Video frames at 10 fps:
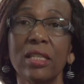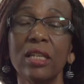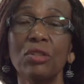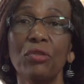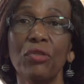
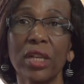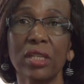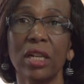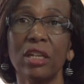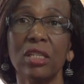Center of
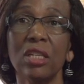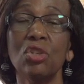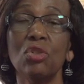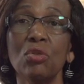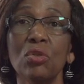Excellence
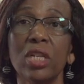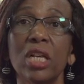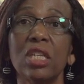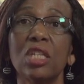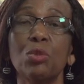is used
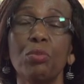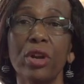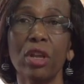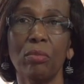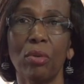as a
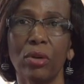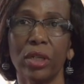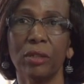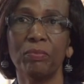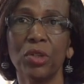
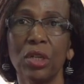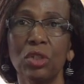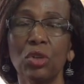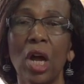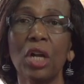springboard
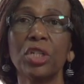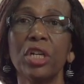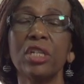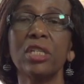to actually